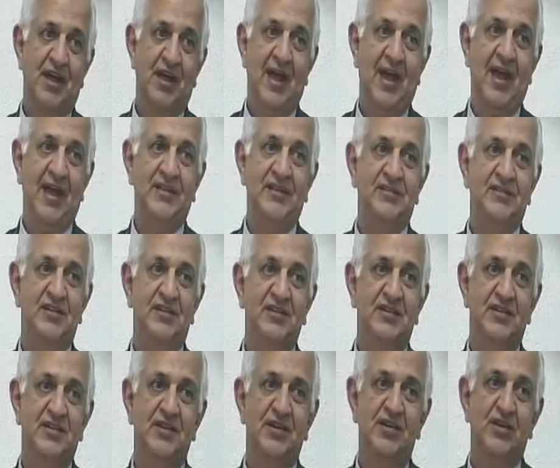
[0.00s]
and
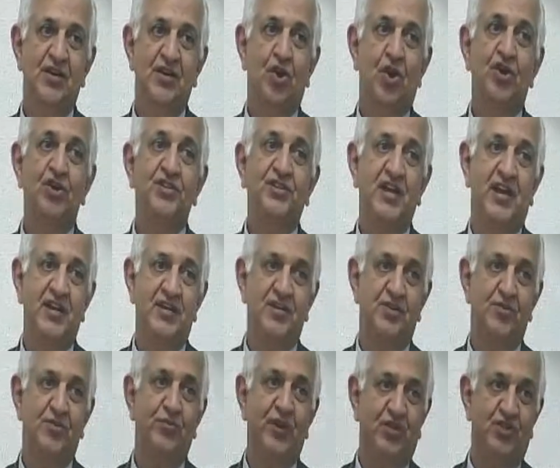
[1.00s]

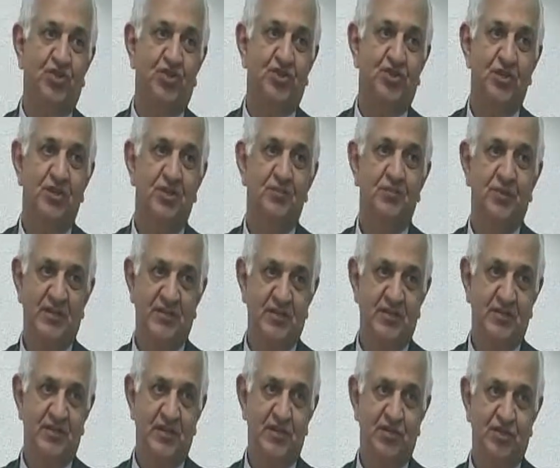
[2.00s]
content-rich
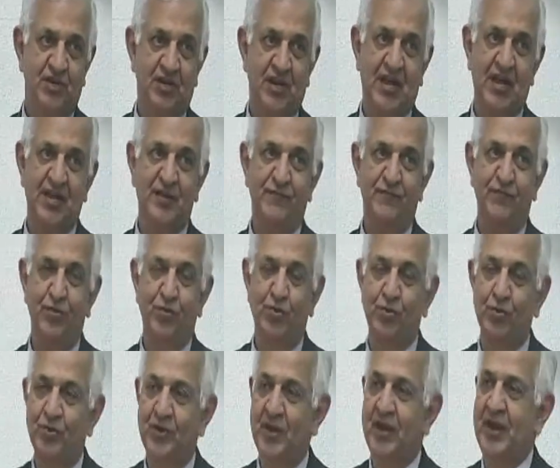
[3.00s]
presentation. I have
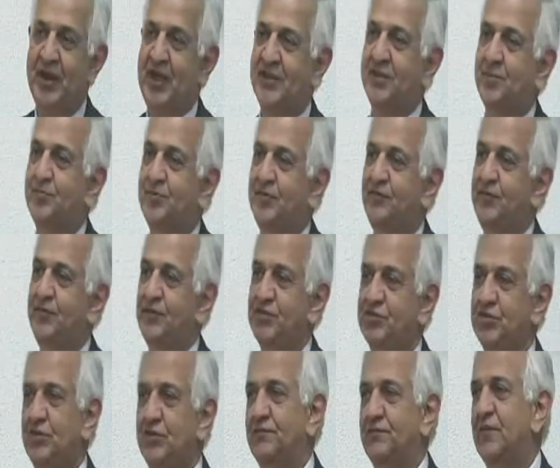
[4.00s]
known and had the
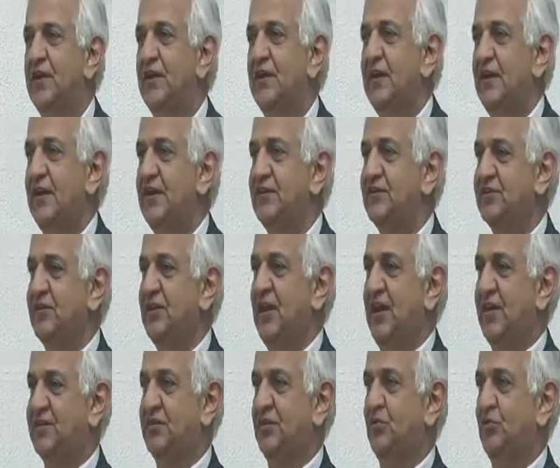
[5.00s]
privilege of
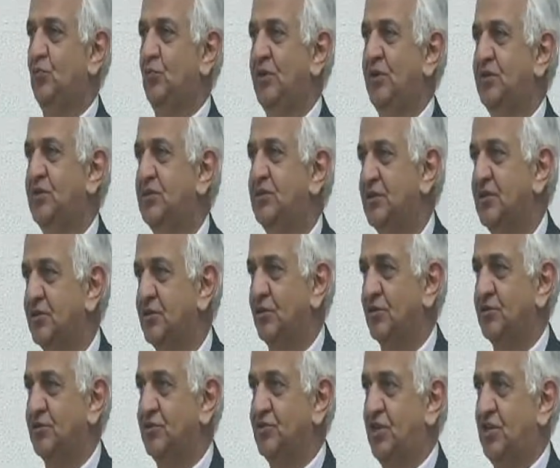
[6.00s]
interacting with
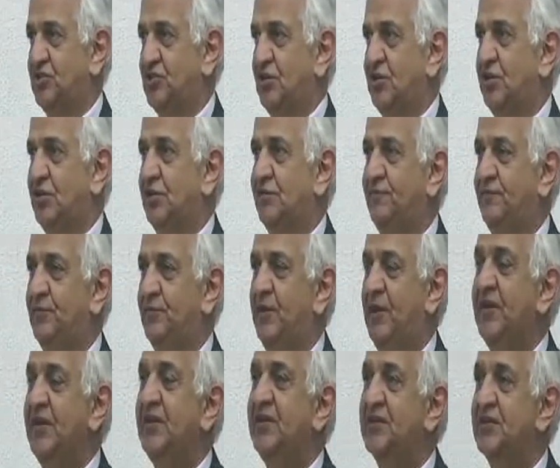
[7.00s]
Dr. Jaishankar for
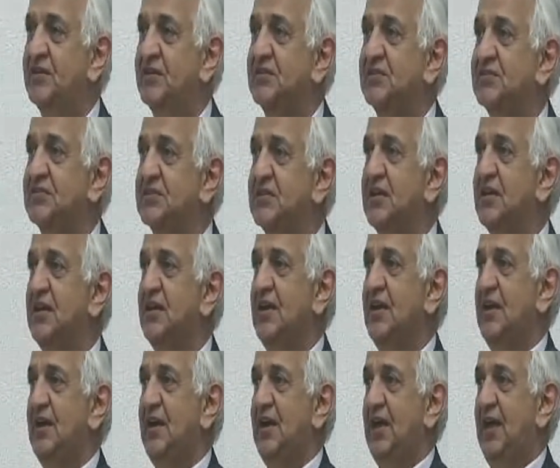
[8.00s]
many years,
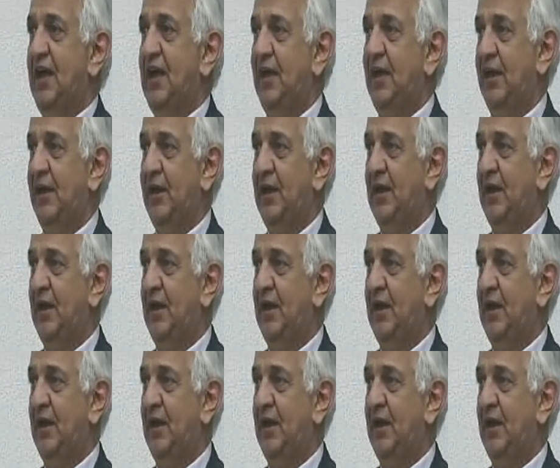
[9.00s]
and